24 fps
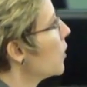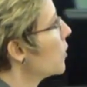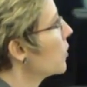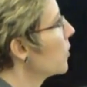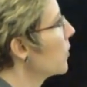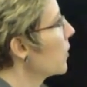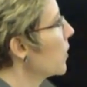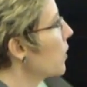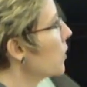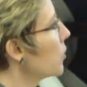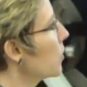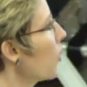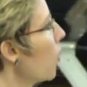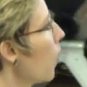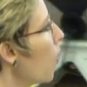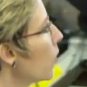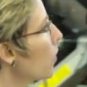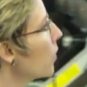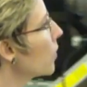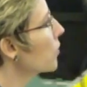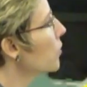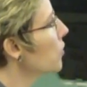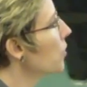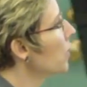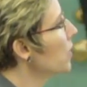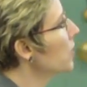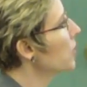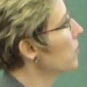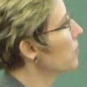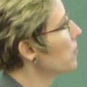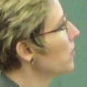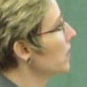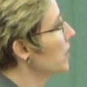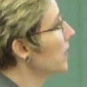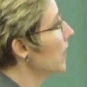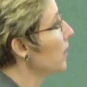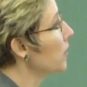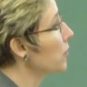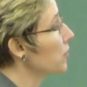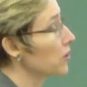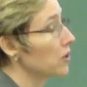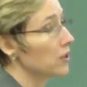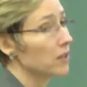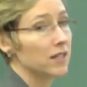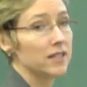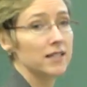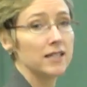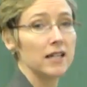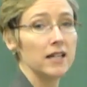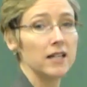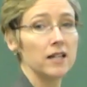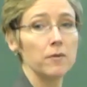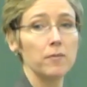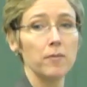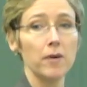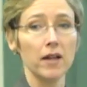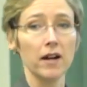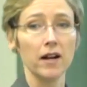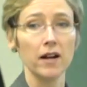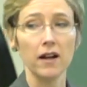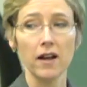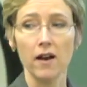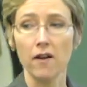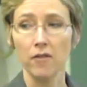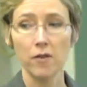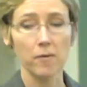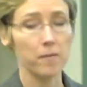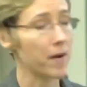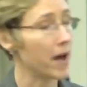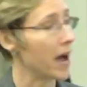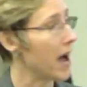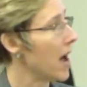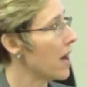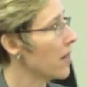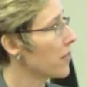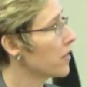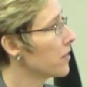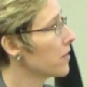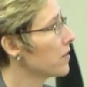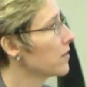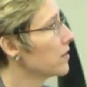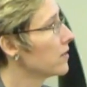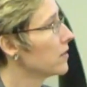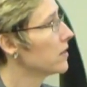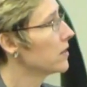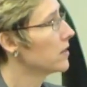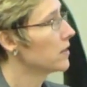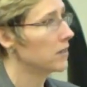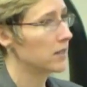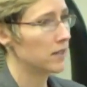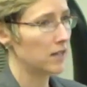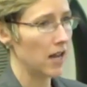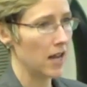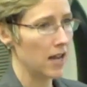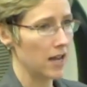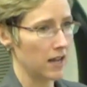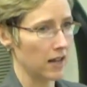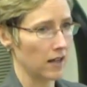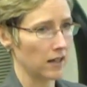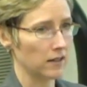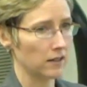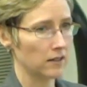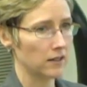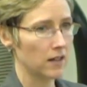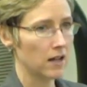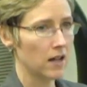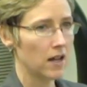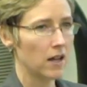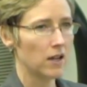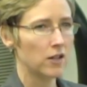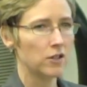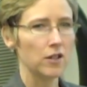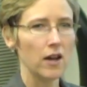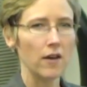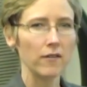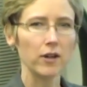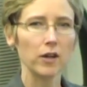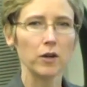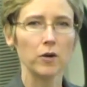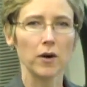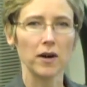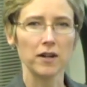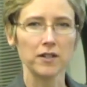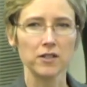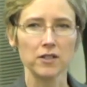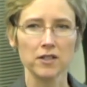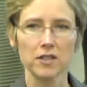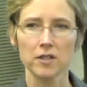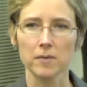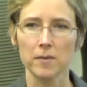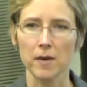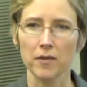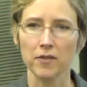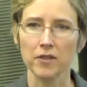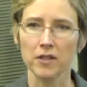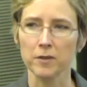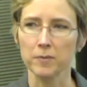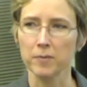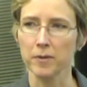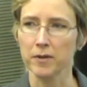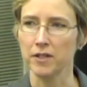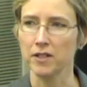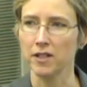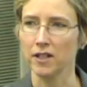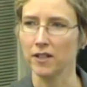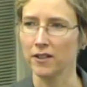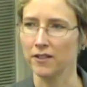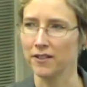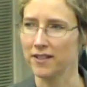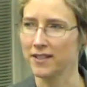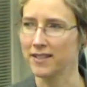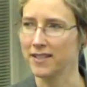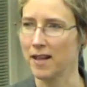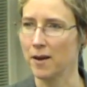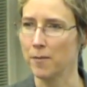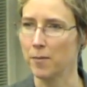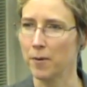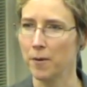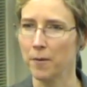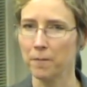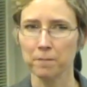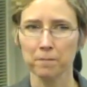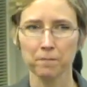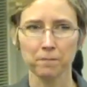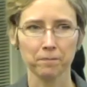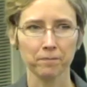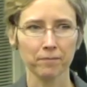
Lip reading: So the total change in potential is independent of the path taken. Do you have any questions about this particular example?